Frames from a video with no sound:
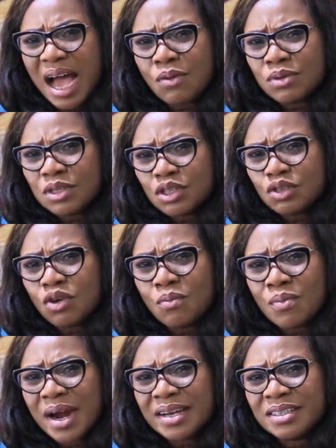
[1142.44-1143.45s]
I will see your
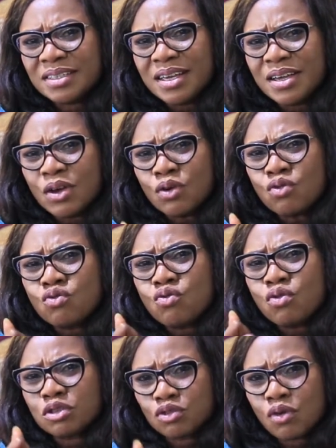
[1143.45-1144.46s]
marriage
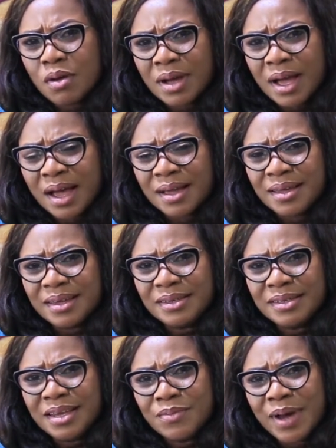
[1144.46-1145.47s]
grow stronger
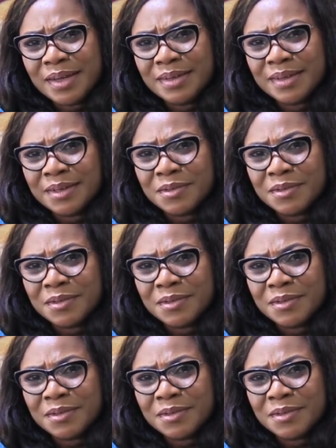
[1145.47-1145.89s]
day by day.